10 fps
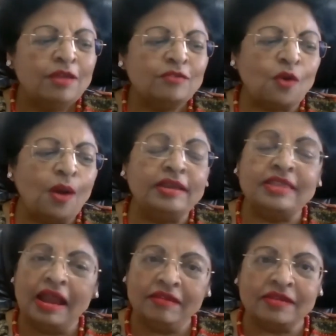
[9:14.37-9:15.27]
So at
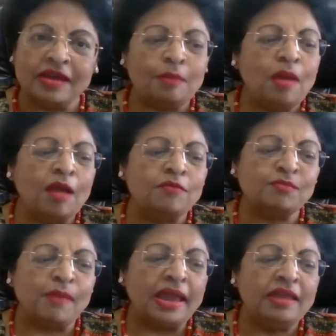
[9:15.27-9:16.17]
that time, I
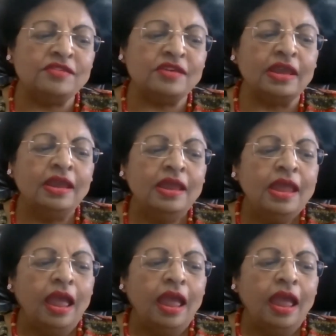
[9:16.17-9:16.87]
was managing